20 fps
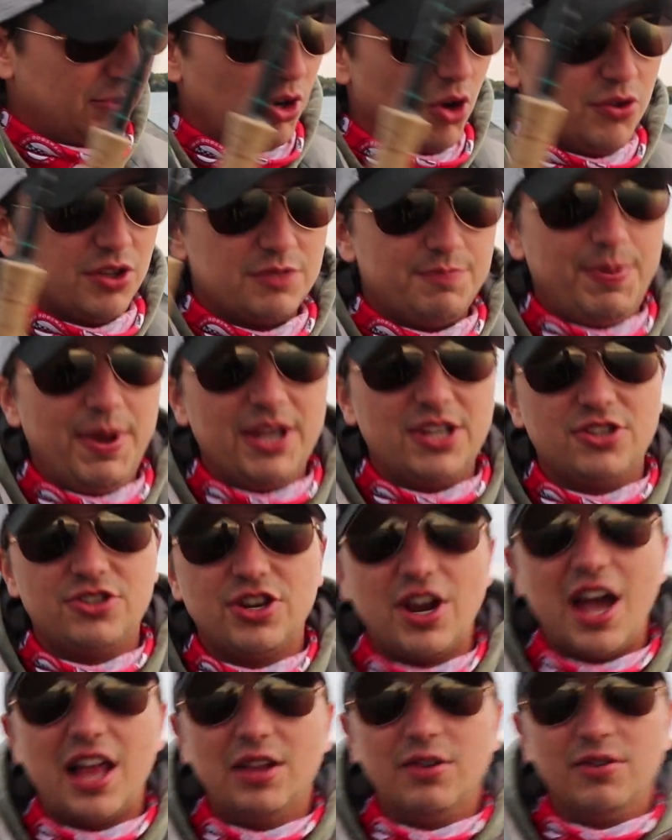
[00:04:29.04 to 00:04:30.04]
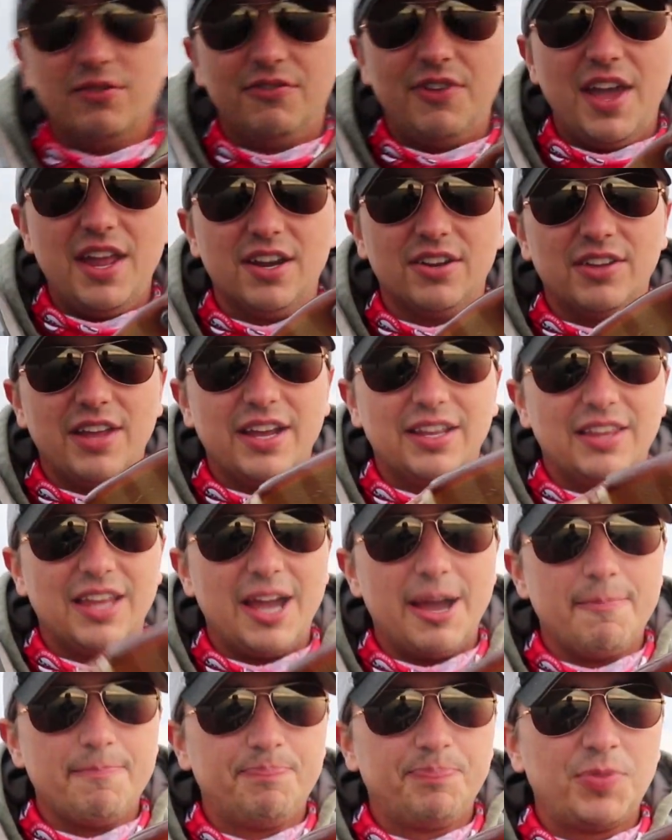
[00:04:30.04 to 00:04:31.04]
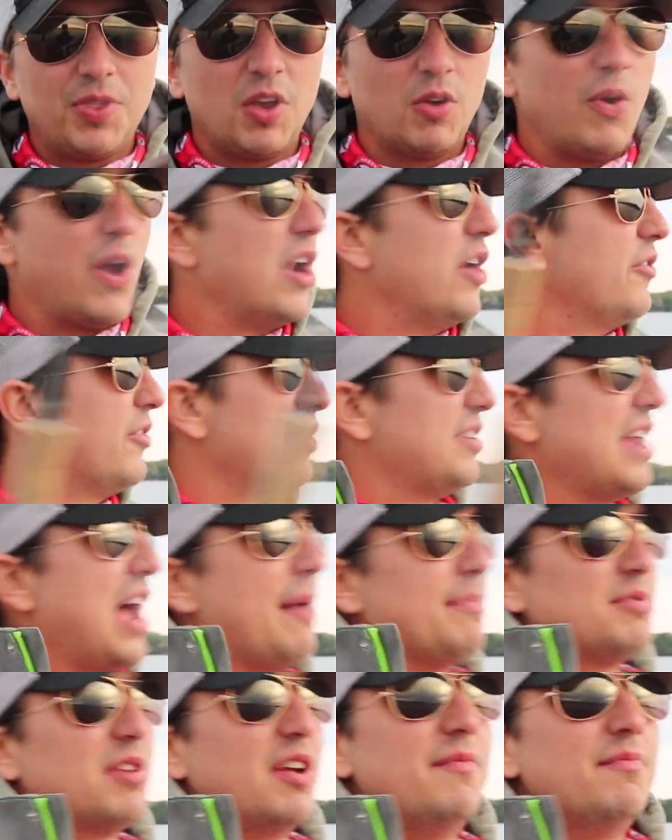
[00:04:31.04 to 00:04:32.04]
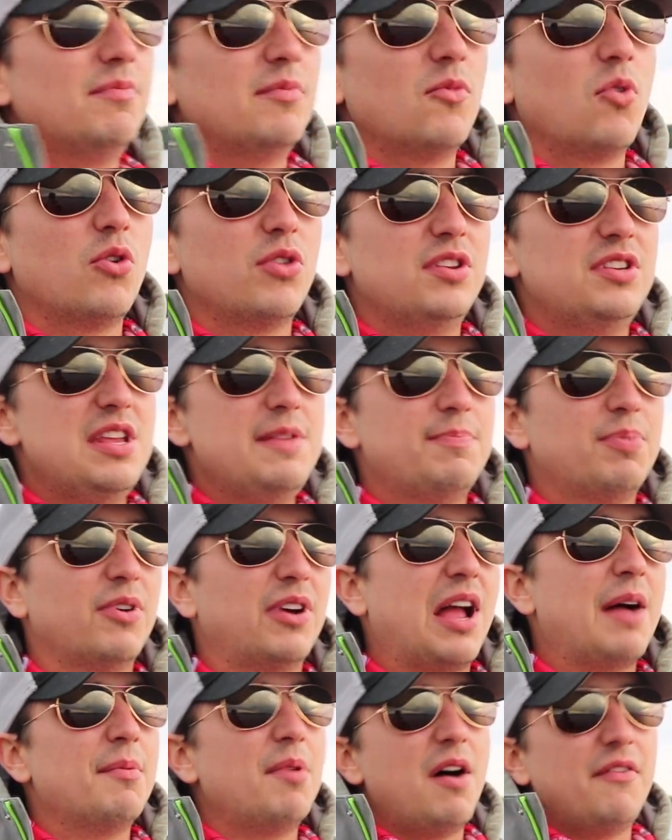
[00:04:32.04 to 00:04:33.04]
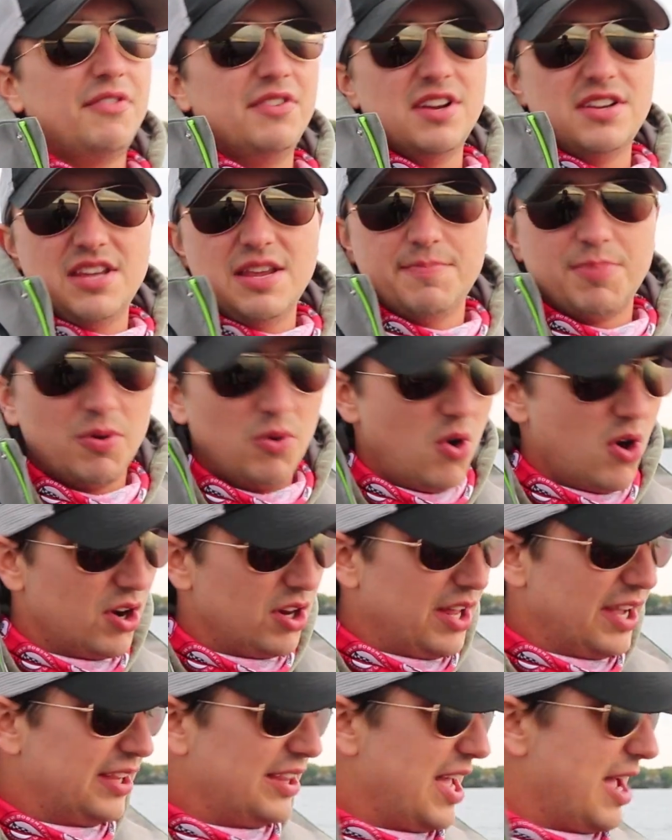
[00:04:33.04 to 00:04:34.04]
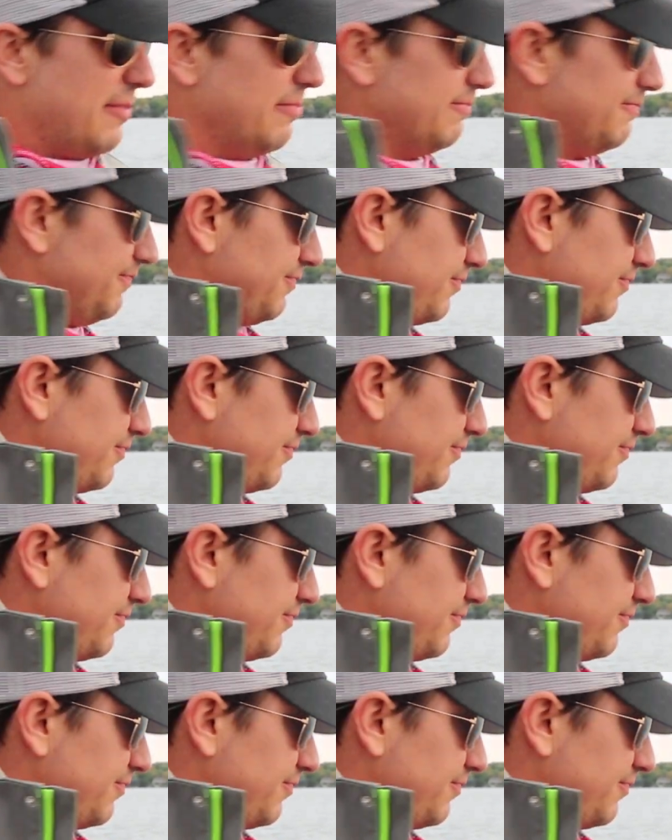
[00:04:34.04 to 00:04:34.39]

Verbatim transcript: I'm throwing this big, shallow invader like that, right over the top some, or the deeper, coming off into deeper water like that,